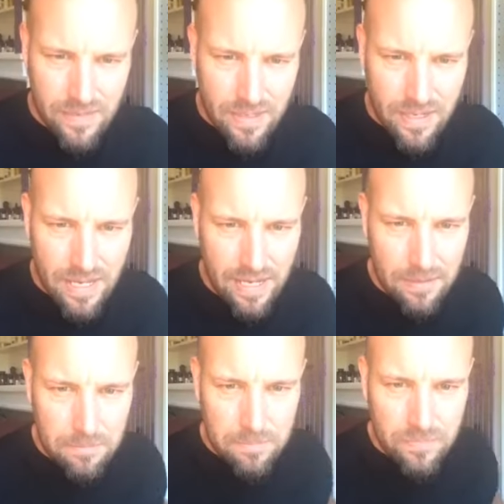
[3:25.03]

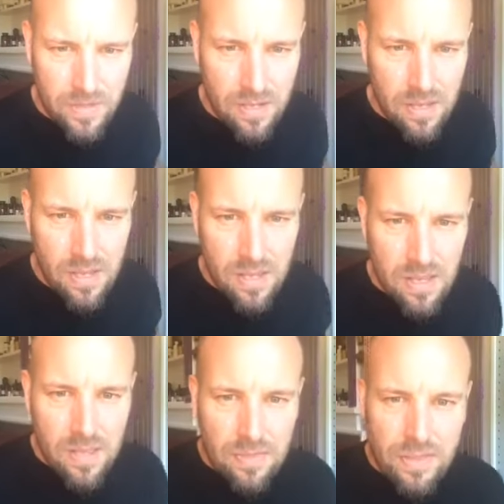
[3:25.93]
Okay?
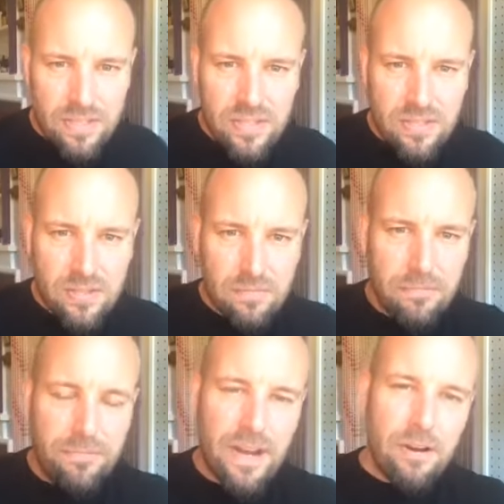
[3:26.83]
This is
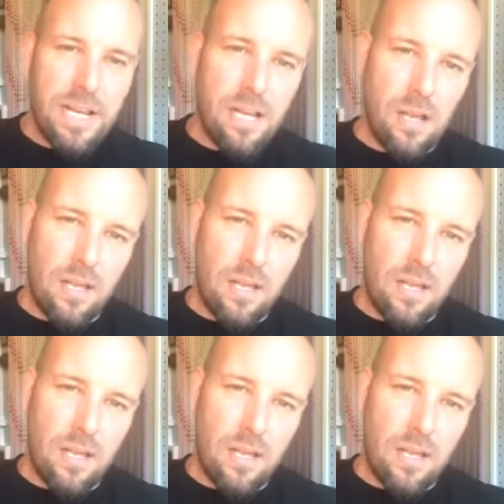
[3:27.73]
very